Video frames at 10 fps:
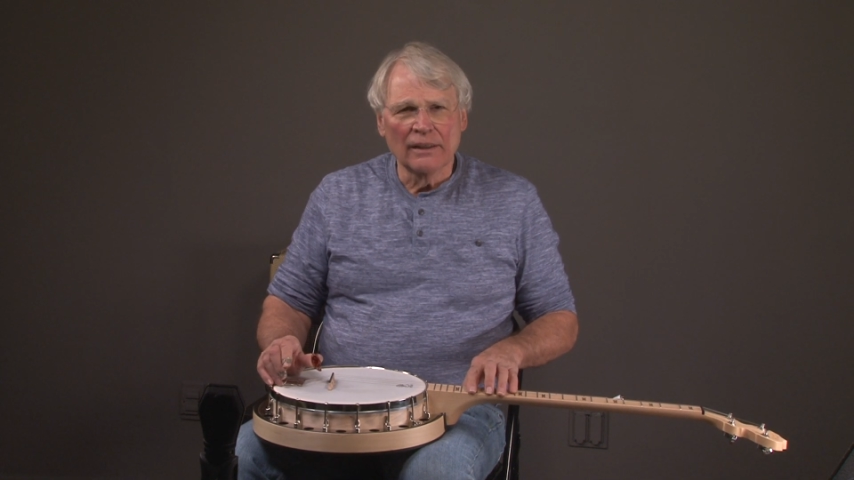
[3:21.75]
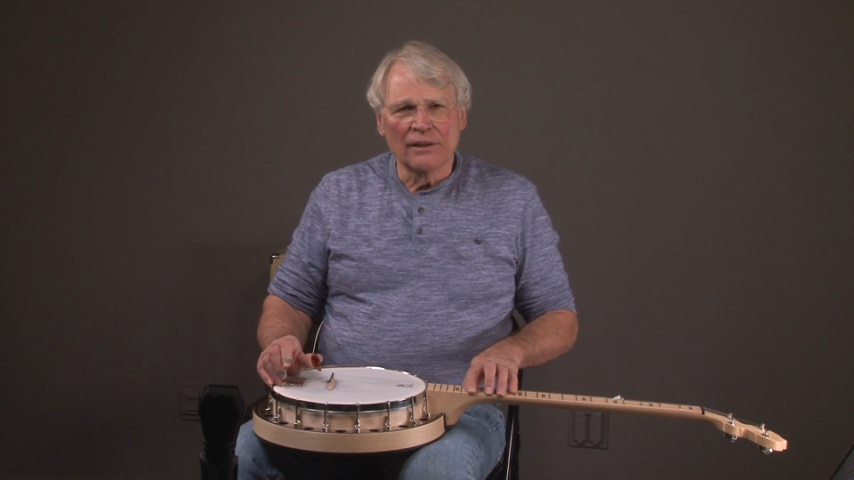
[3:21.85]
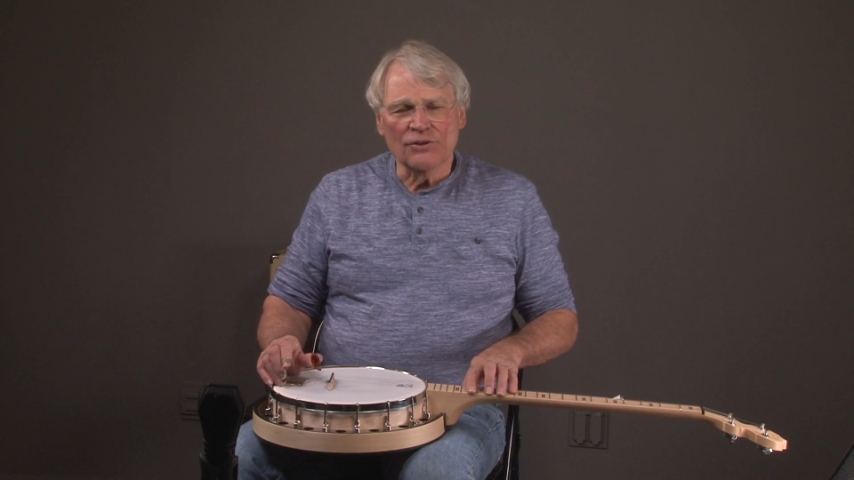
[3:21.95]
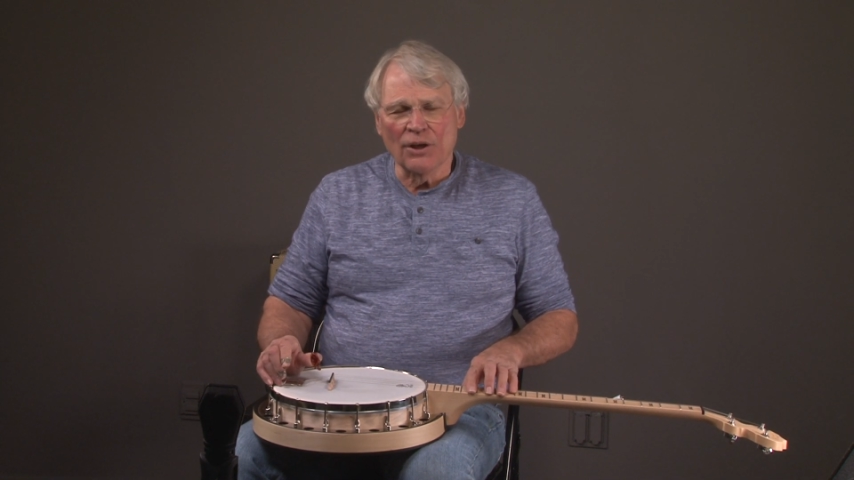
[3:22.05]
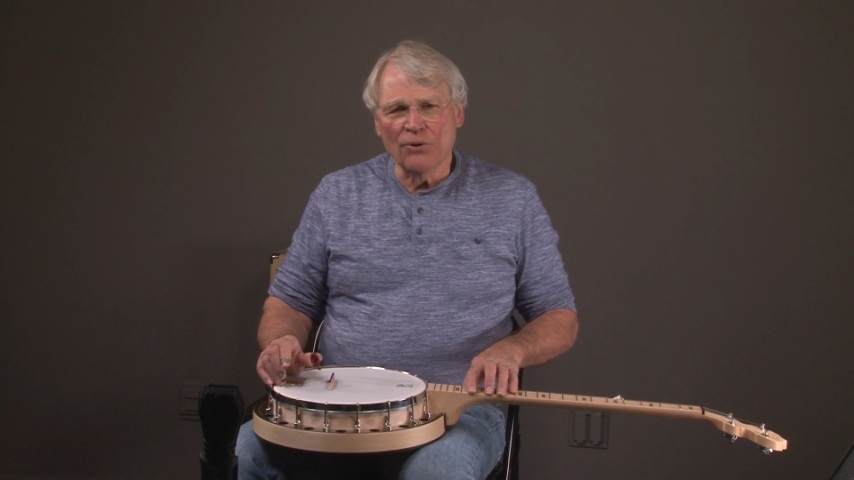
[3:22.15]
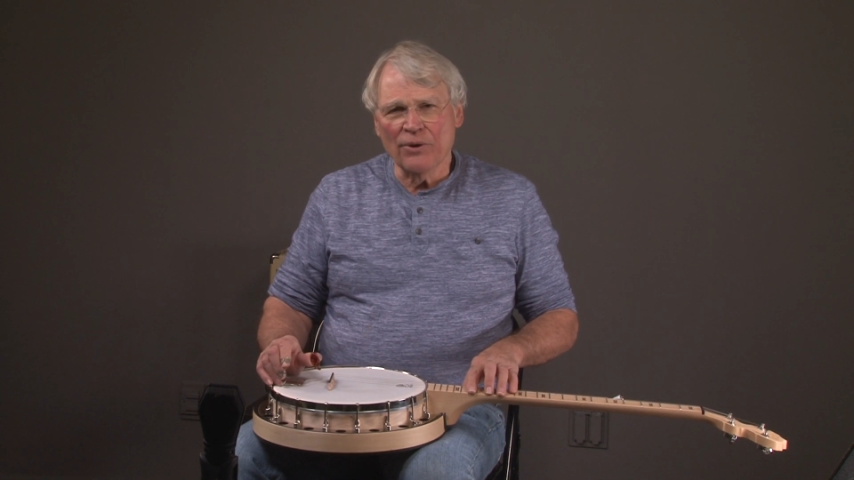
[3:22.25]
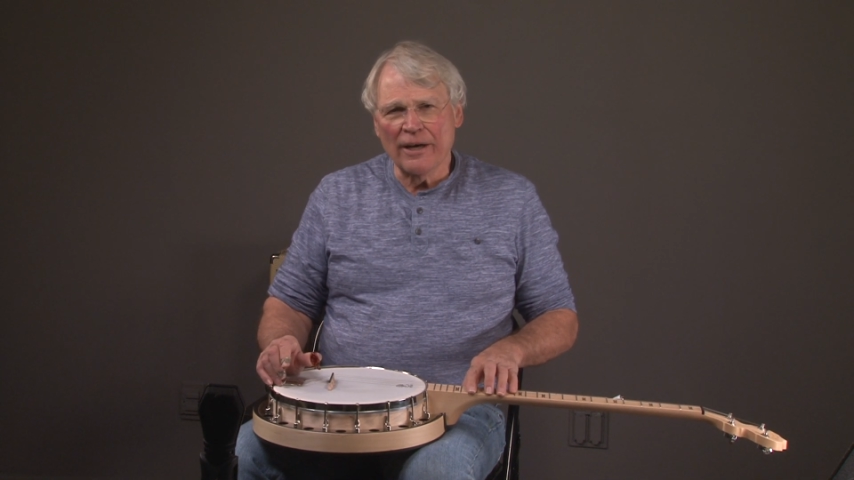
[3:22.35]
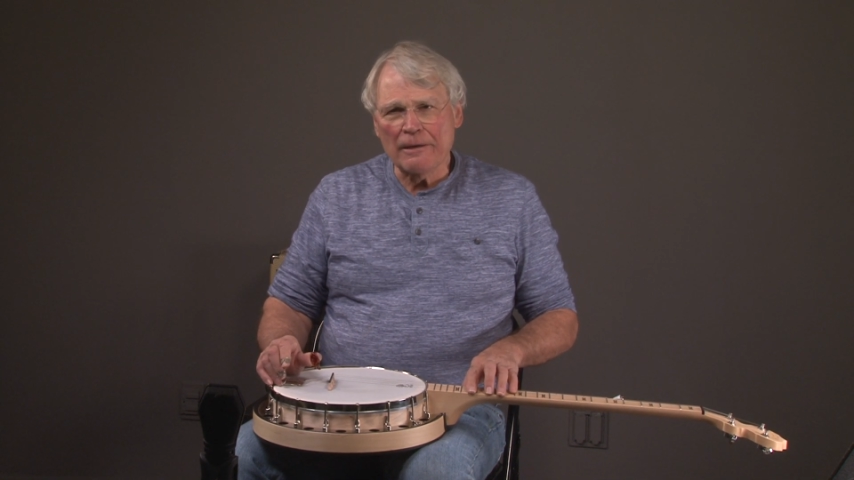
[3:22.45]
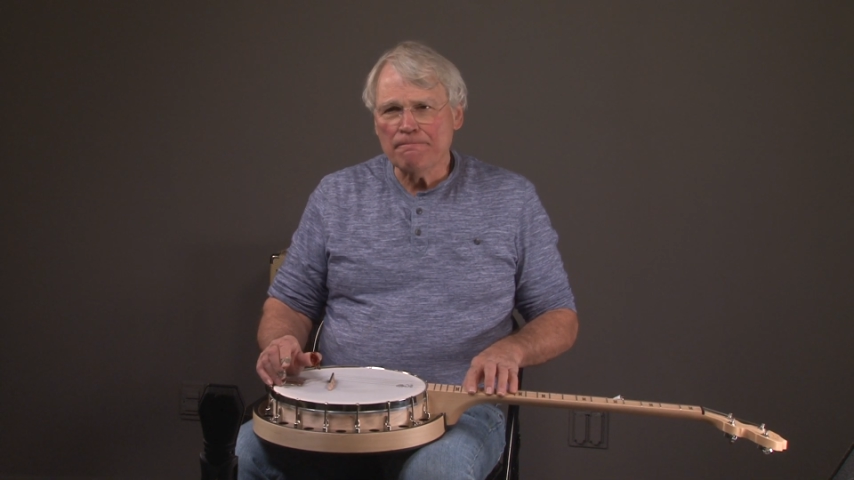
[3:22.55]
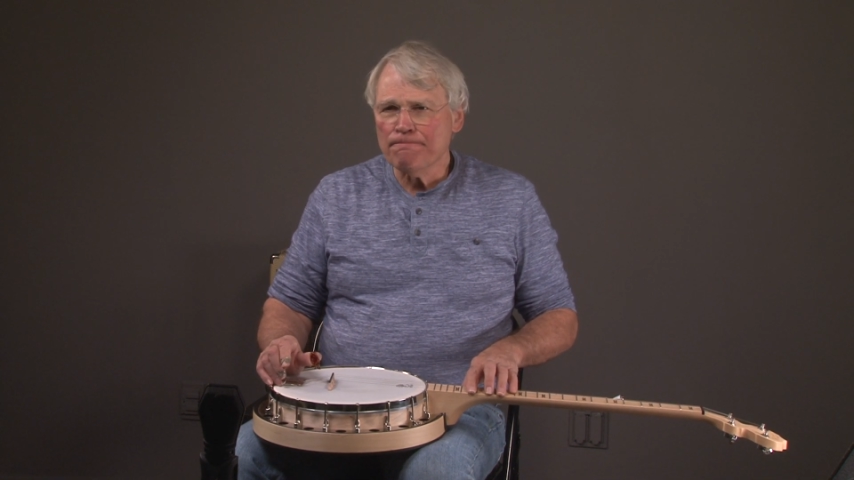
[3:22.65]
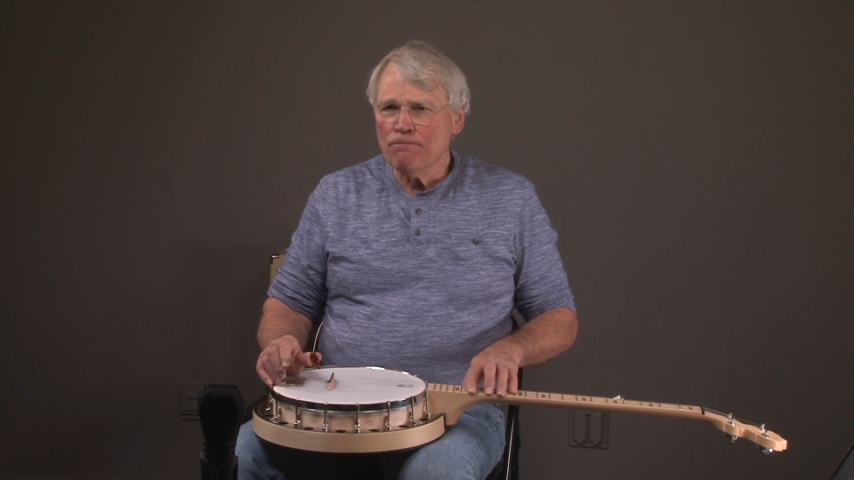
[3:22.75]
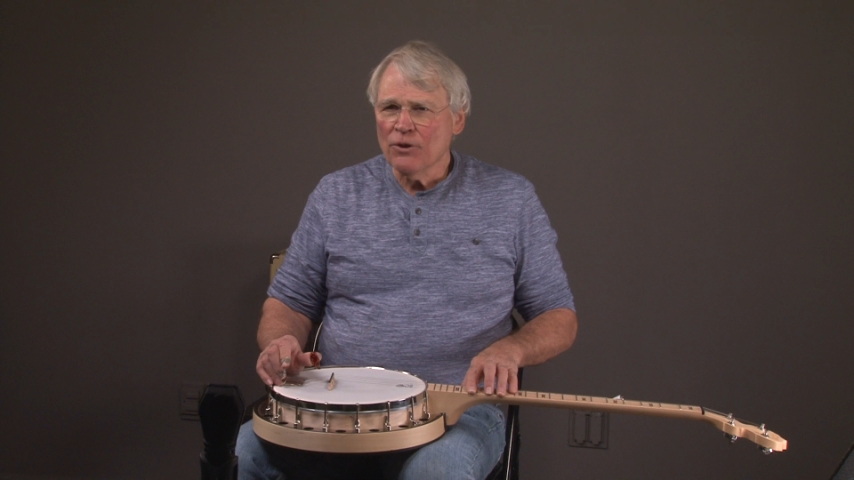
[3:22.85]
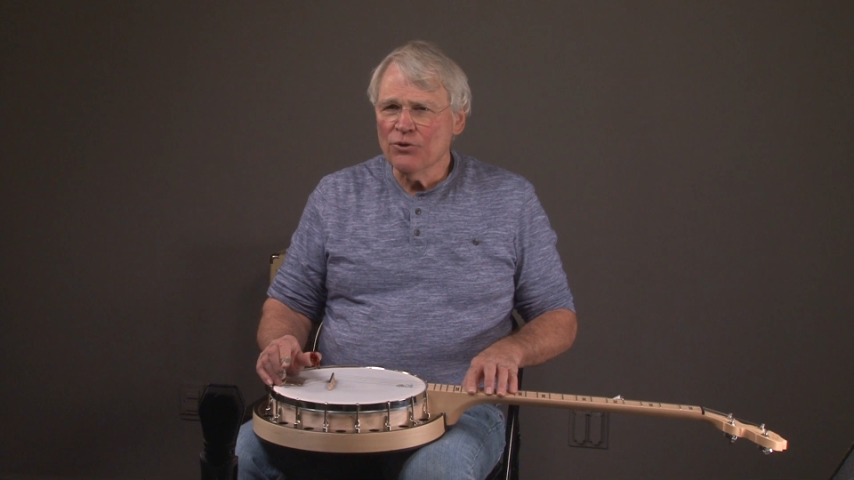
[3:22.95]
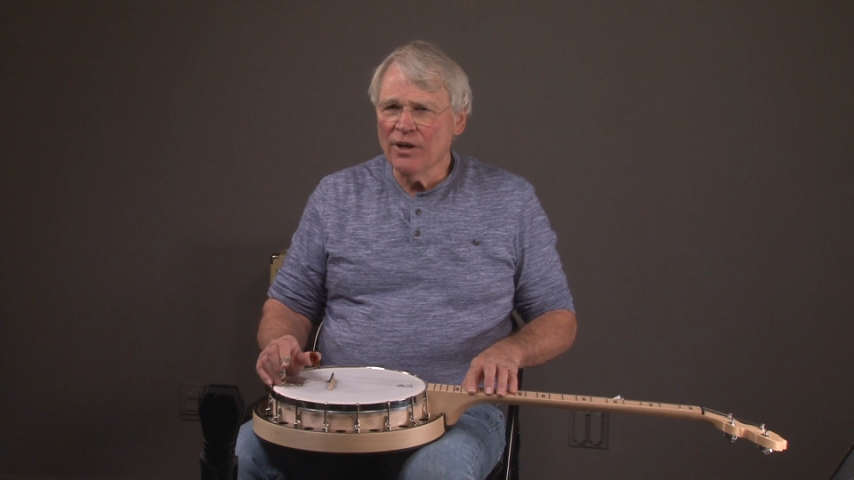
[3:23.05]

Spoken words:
So you